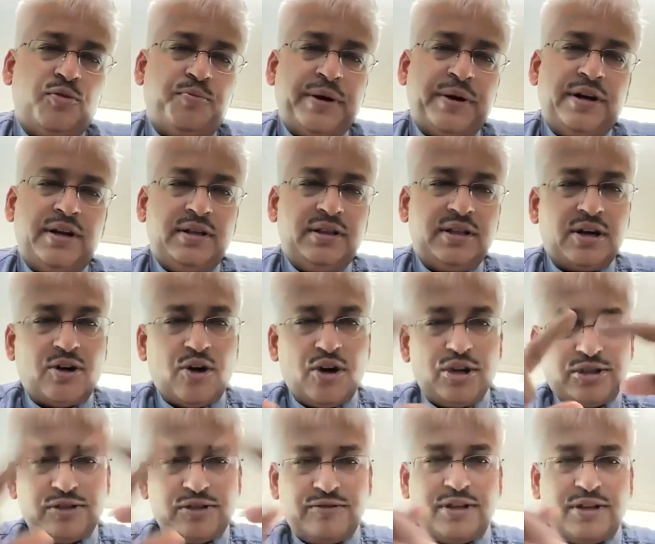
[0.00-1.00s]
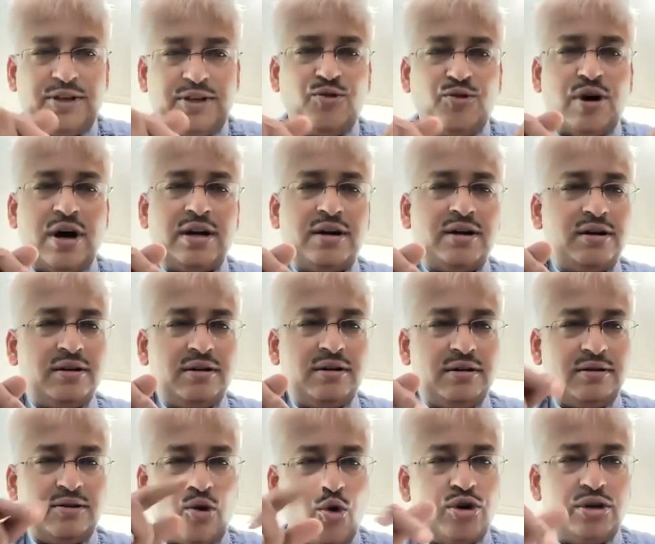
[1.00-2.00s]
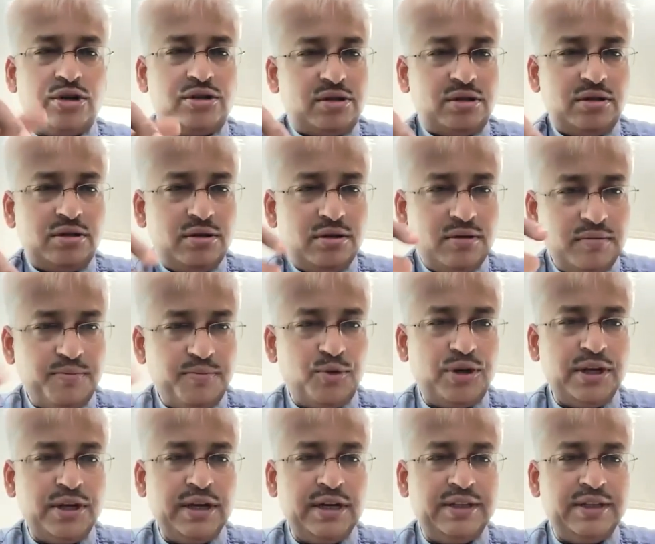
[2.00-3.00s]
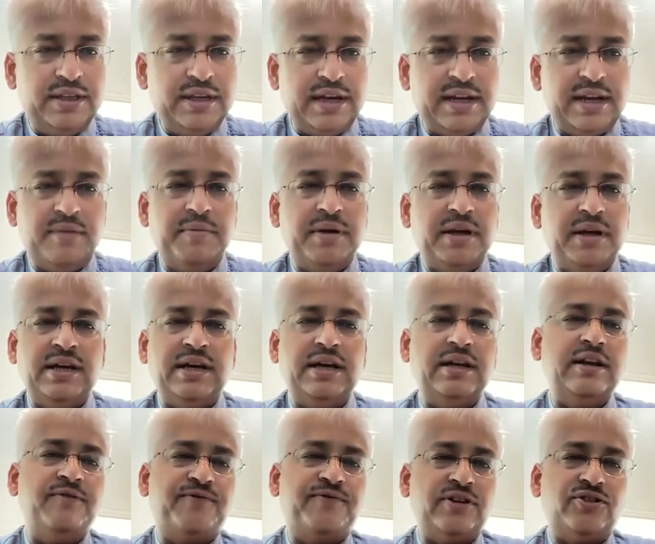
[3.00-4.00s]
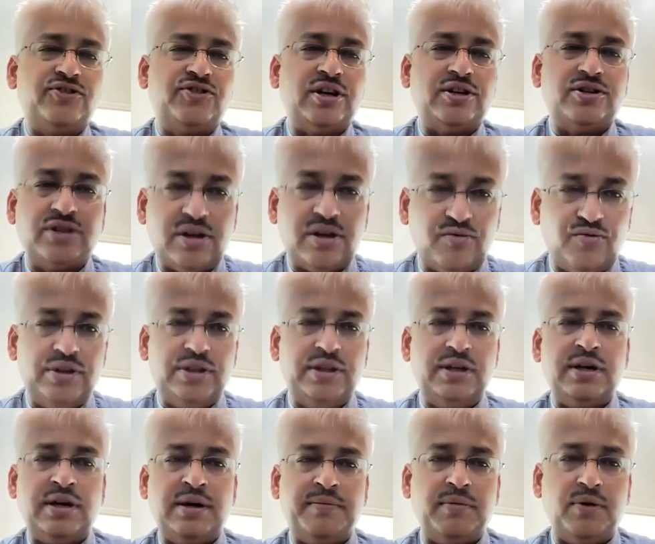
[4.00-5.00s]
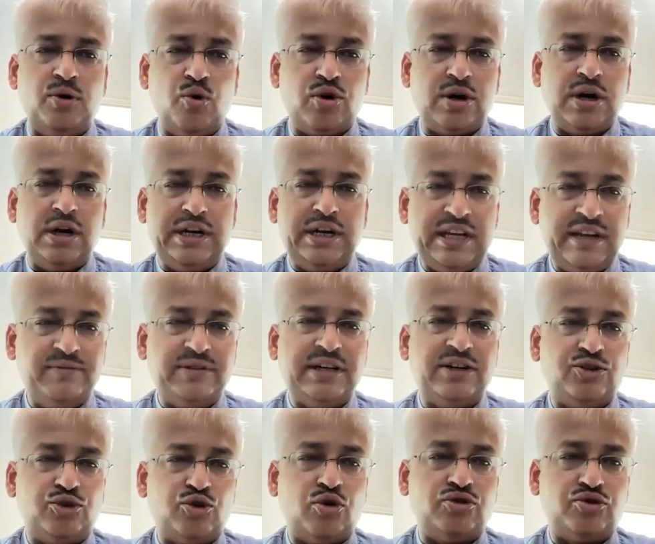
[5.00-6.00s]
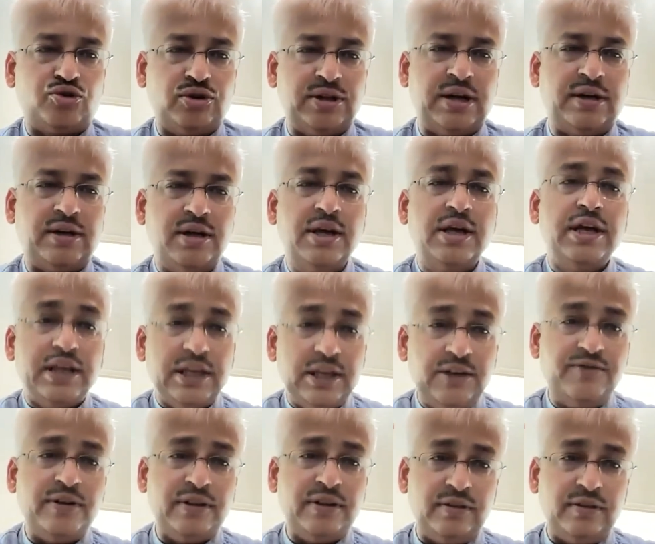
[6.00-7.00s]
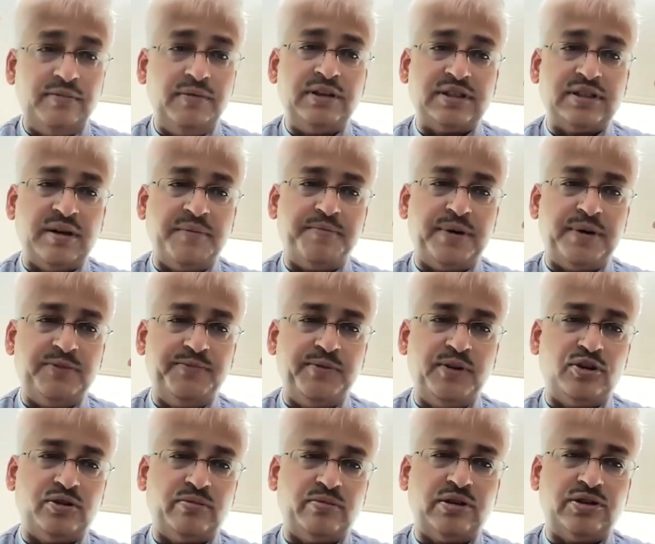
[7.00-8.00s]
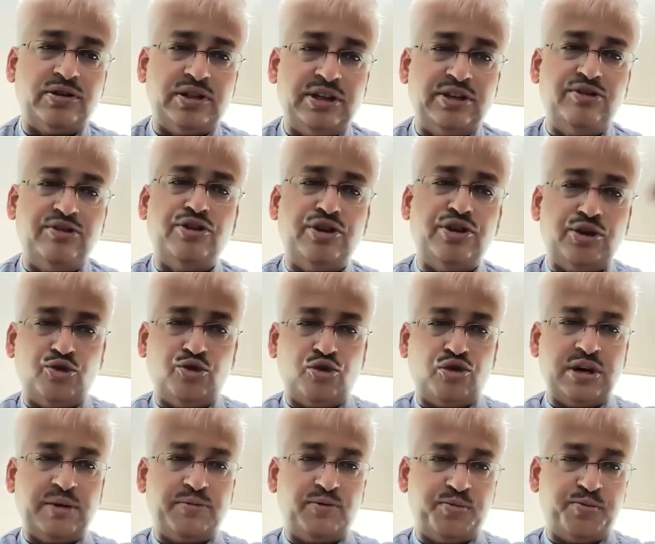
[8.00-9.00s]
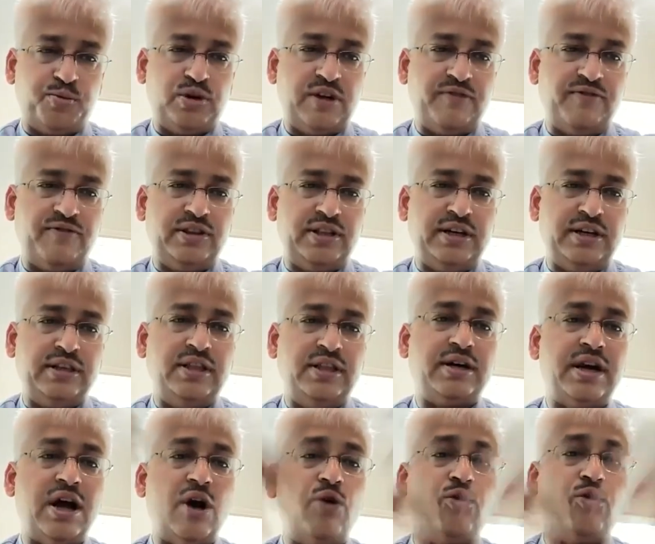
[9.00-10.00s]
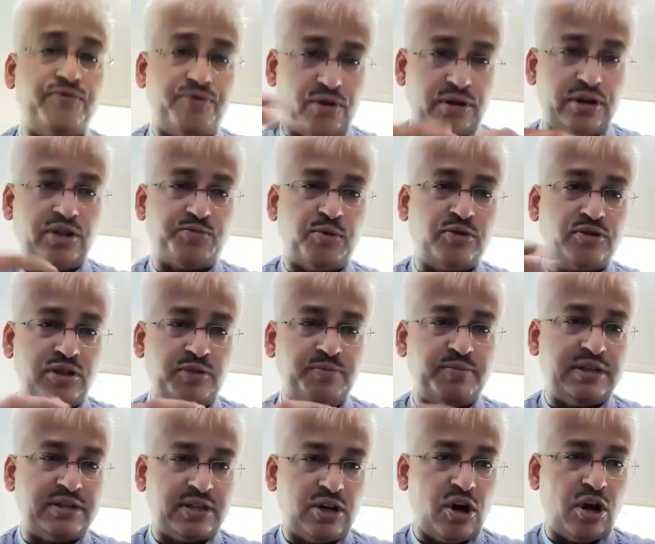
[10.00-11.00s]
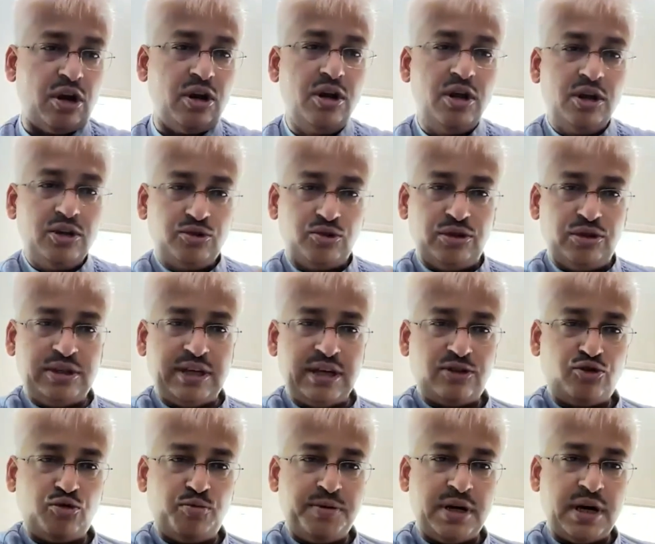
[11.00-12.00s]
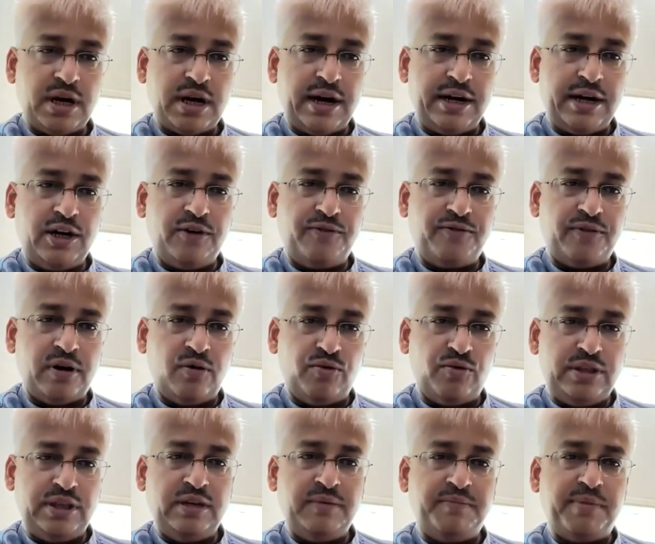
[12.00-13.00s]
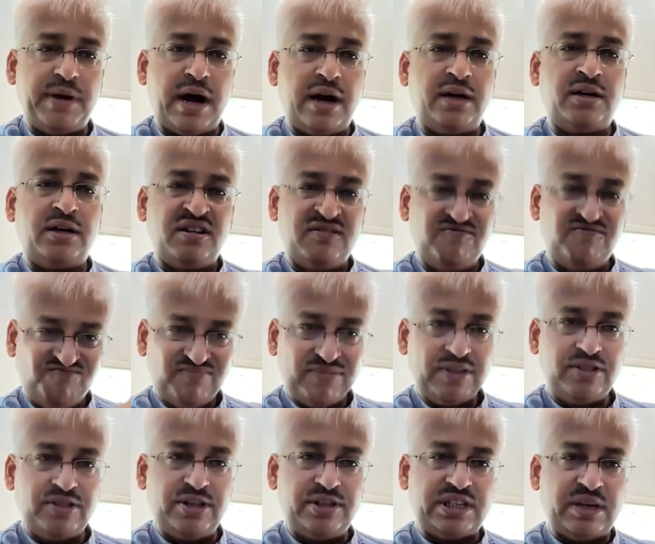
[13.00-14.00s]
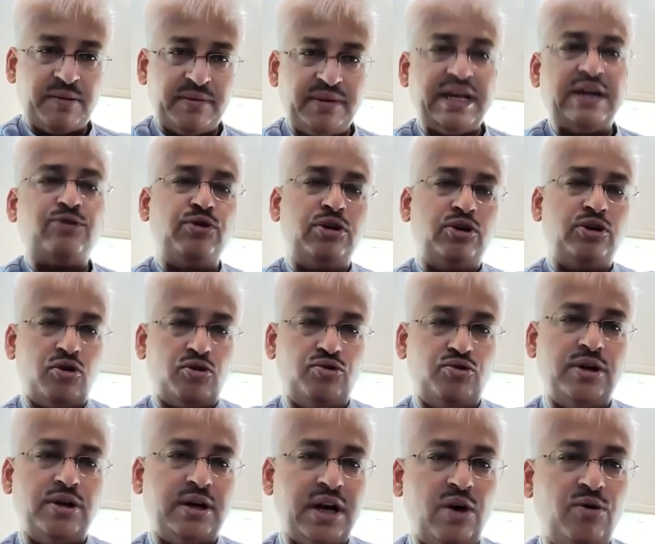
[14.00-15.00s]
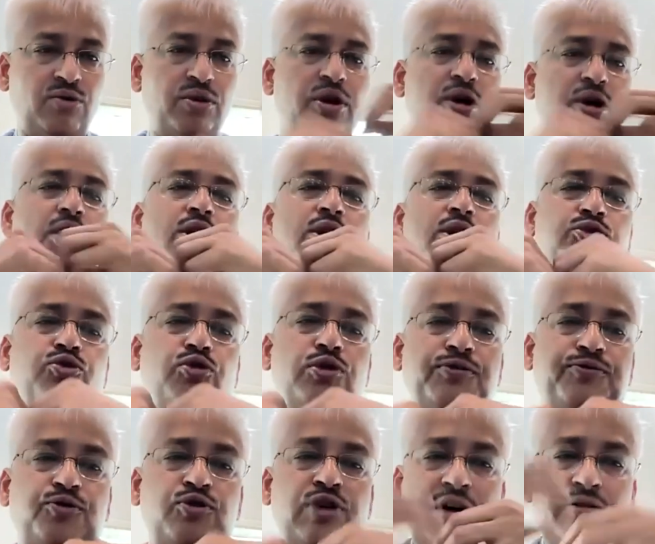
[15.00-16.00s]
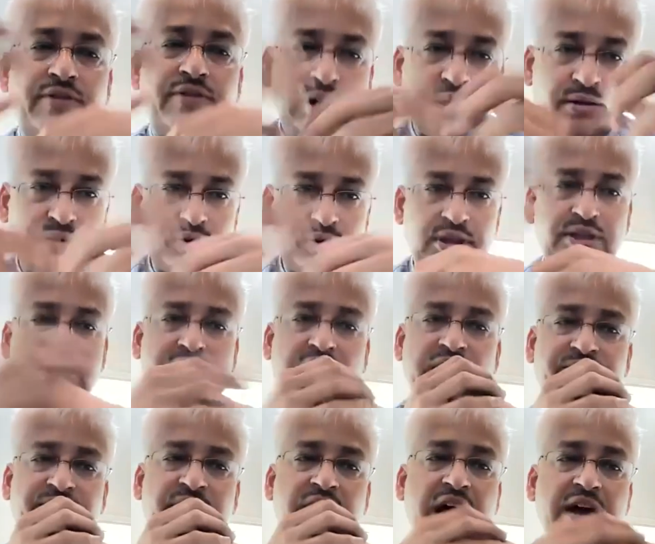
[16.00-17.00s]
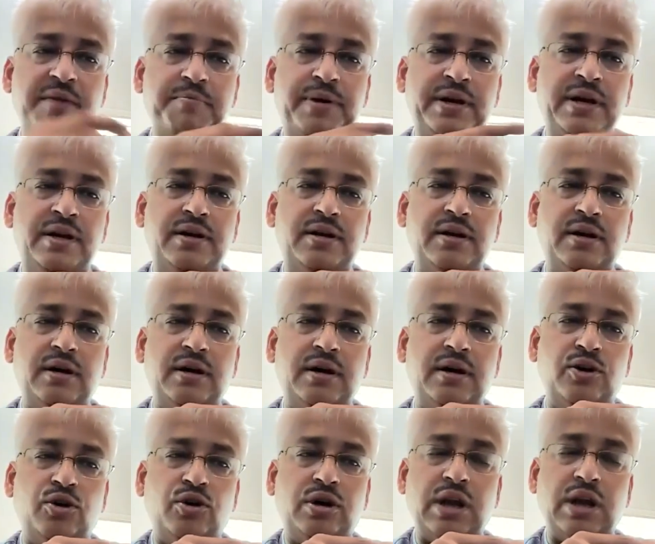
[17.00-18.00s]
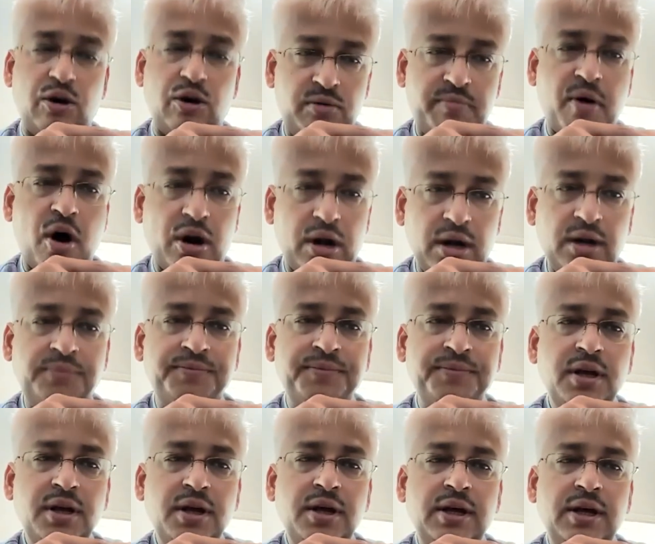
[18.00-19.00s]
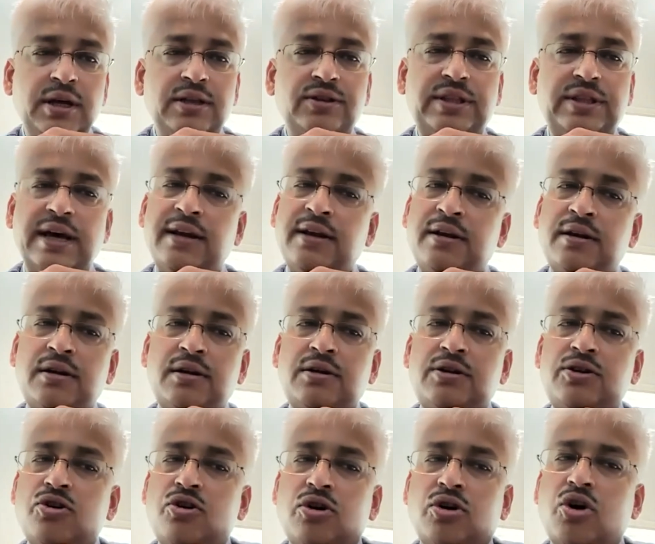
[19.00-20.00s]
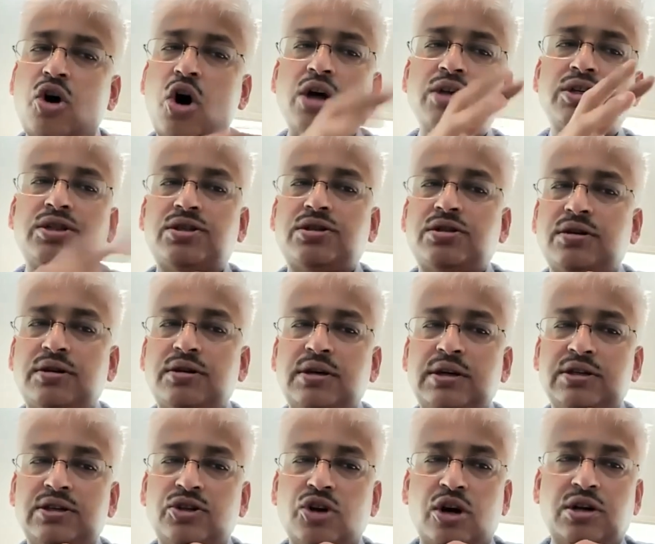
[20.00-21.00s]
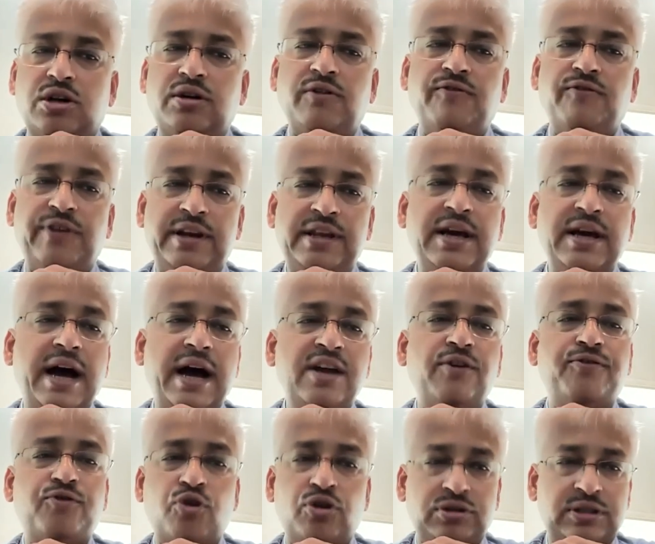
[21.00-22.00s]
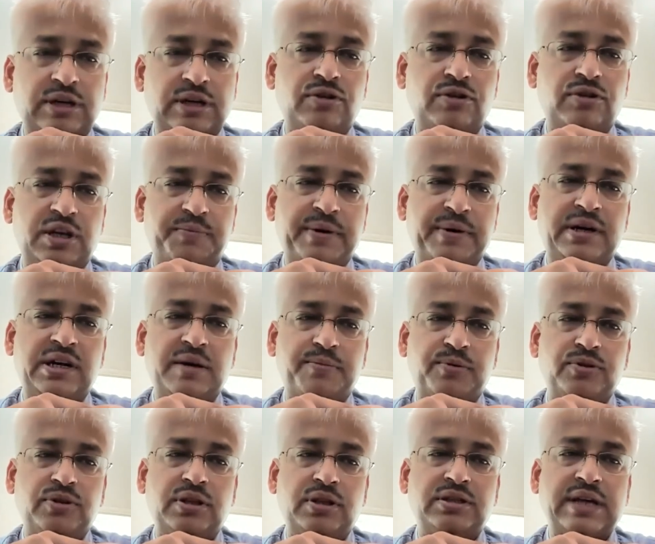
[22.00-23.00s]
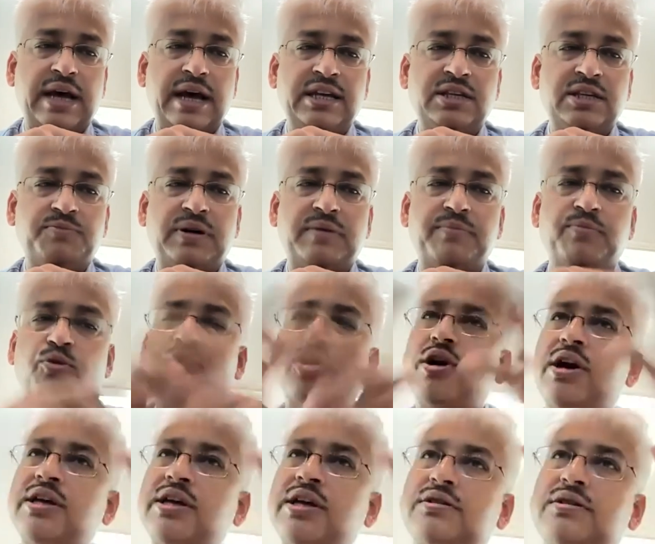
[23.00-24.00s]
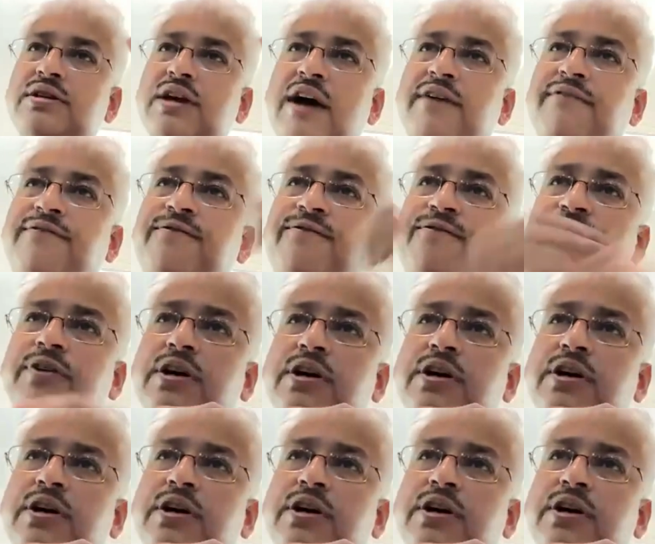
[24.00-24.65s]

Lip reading: printing the cost of the QR codes, putting it there and making an infrastructure within a local DMZ zone, so that even these companies, because of the security, you don't have to put everything in the cloud for responsiveness and all. So this has to be a kind of a within plant system, and that will talk to the cloud. So if you have this kind of an hybrid, cloud model, then your cost is not very high. Of course, that will depend upon the size, but more or less rough